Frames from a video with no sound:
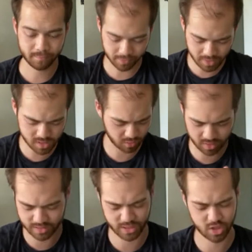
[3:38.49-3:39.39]
Please don't
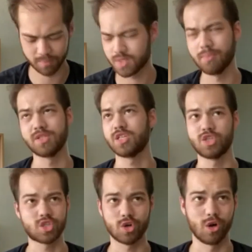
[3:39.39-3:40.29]
think that I jumped up and said,
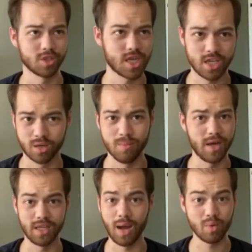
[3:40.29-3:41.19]
"Sure, I'll take your
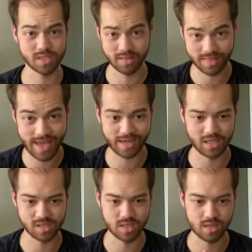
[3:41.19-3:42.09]
money." I wasn't that
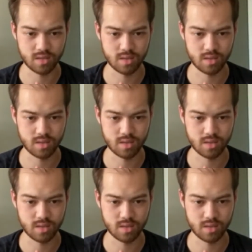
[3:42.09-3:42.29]
easy.